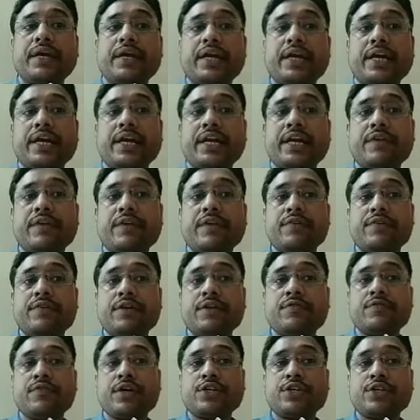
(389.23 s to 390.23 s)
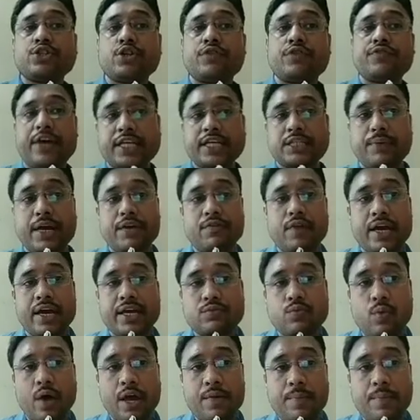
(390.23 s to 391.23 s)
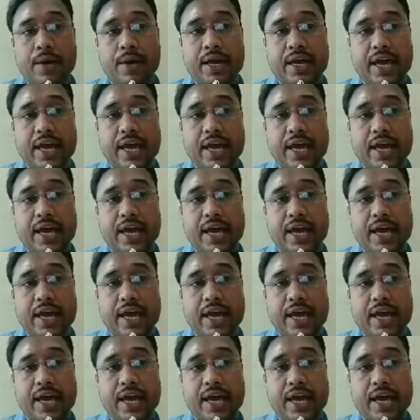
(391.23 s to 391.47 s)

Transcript: inverse of x by y is y by